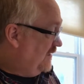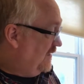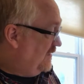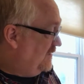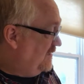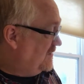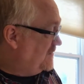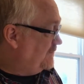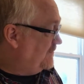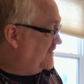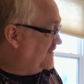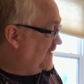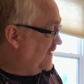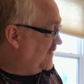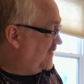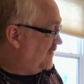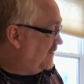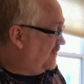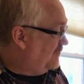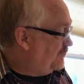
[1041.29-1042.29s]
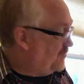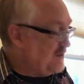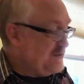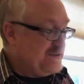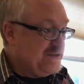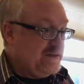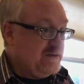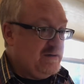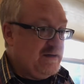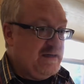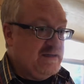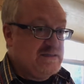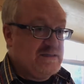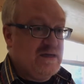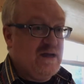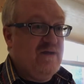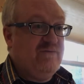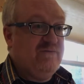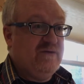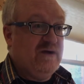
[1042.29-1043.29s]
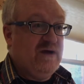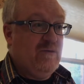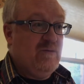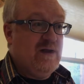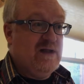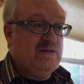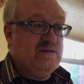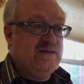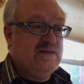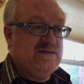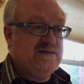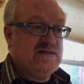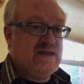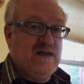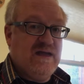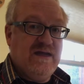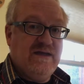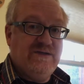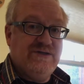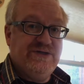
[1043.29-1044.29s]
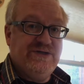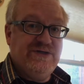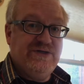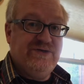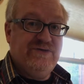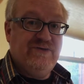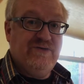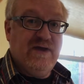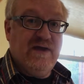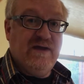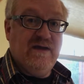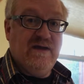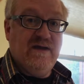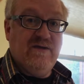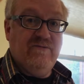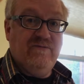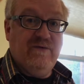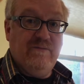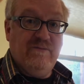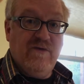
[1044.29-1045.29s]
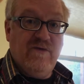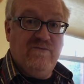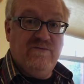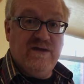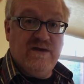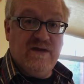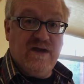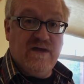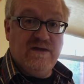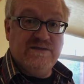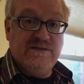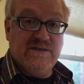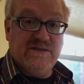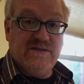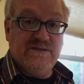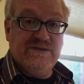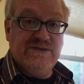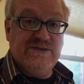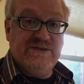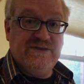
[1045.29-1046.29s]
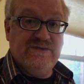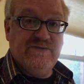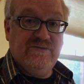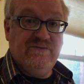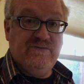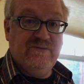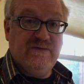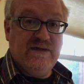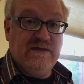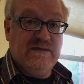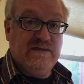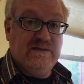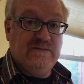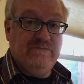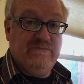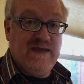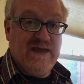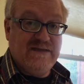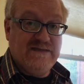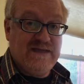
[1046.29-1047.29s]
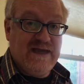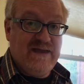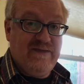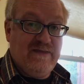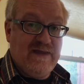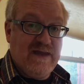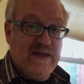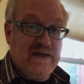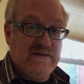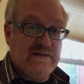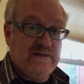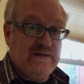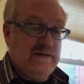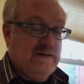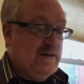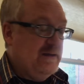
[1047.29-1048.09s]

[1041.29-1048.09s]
In this particular printer, it's not very well designed to remove the nozzle to maintain that.